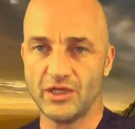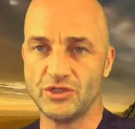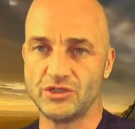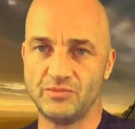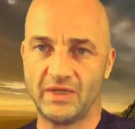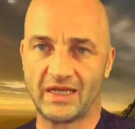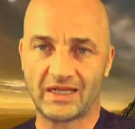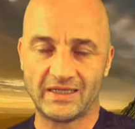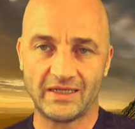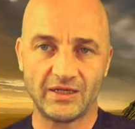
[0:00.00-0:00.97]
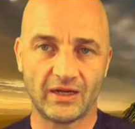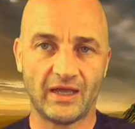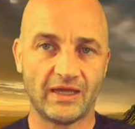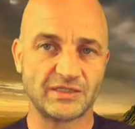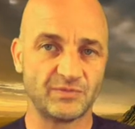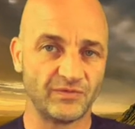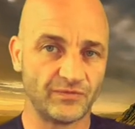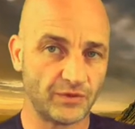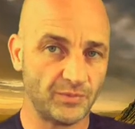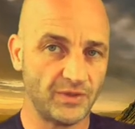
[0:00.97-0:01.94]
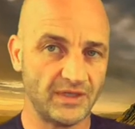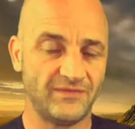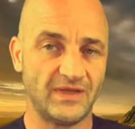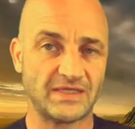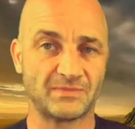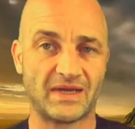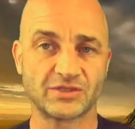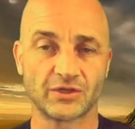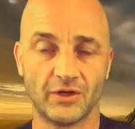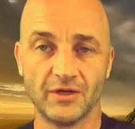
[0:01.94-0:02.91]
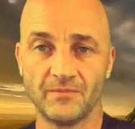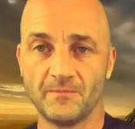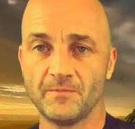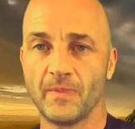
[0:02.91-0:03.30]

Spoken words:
You should be cleaning your hands before putting the face mask on.